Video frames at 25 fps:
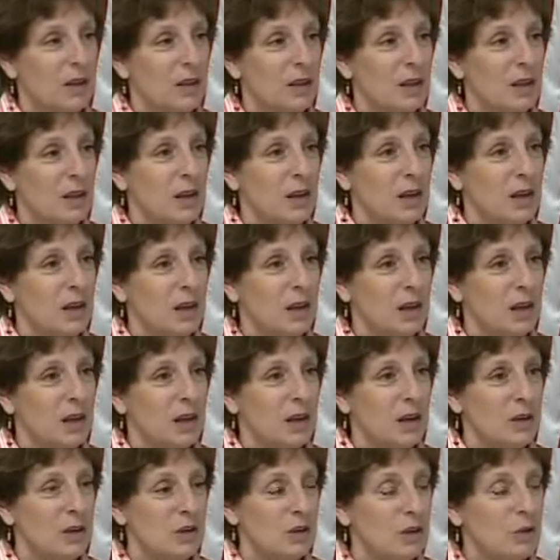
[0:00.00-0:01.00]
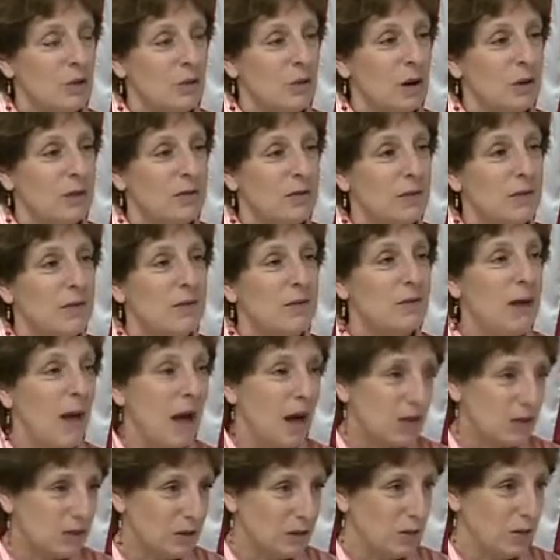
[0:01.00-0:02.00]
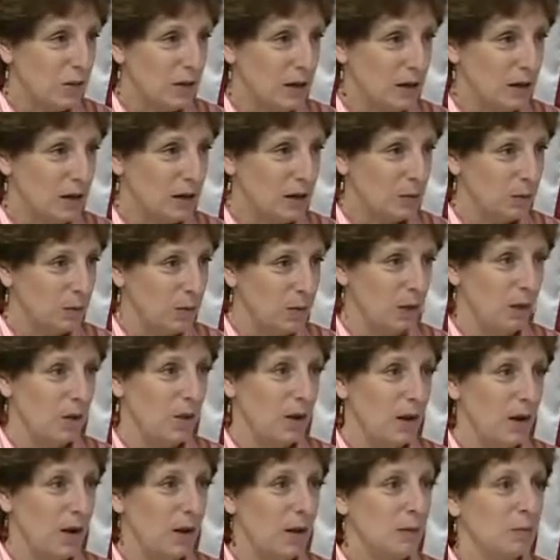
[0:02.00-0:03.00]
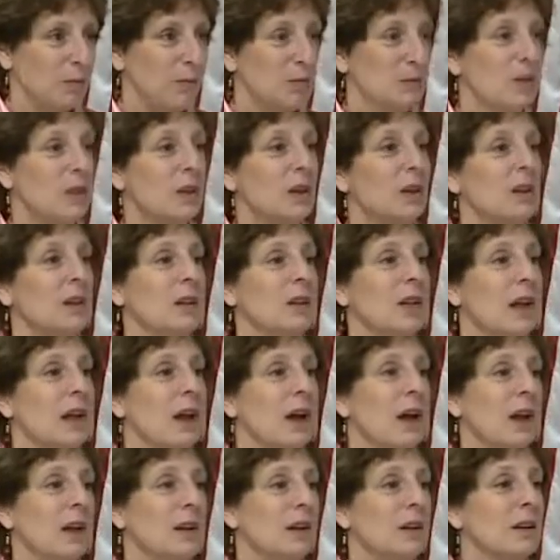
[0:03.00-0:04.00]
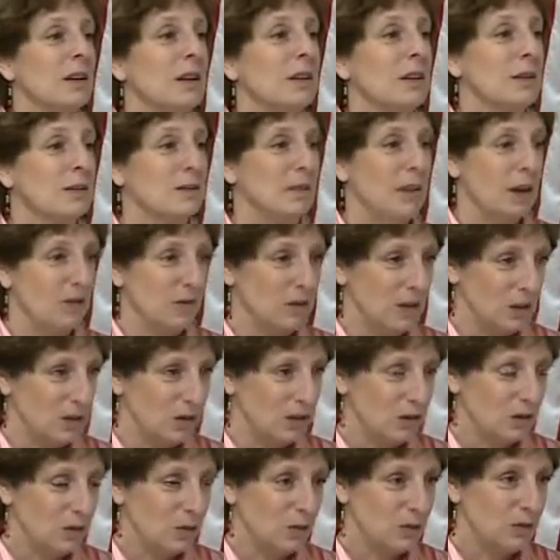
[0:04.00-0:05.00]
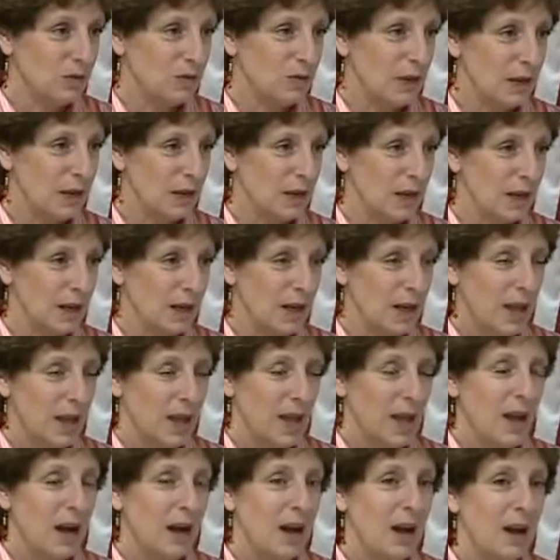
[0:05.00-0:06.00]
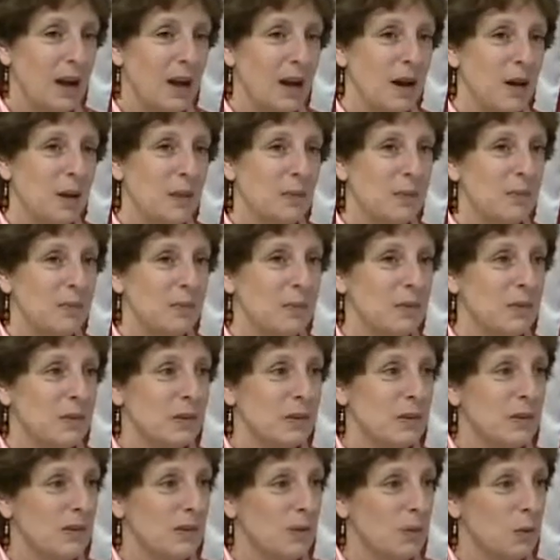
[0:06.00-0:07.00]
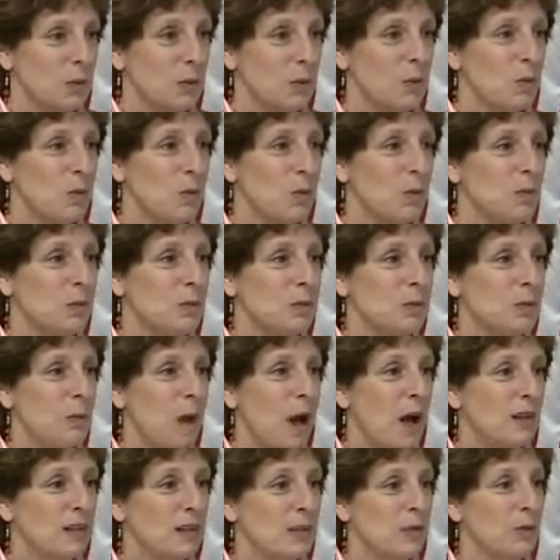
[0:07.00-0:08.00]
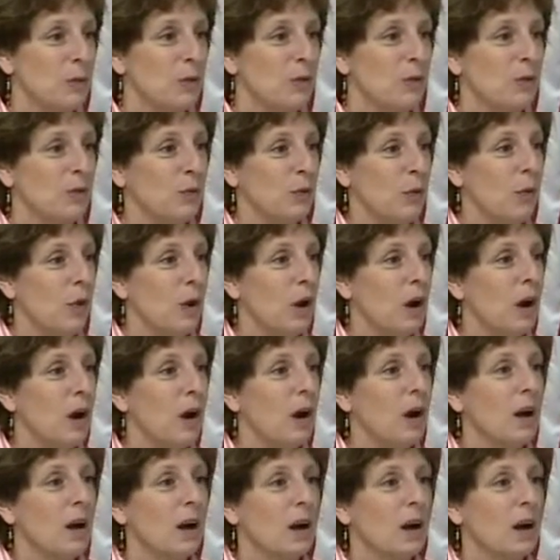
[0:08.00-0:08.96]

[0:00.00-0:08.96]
the issue of evaluating programs that the foundation was funding. Since we were responsible for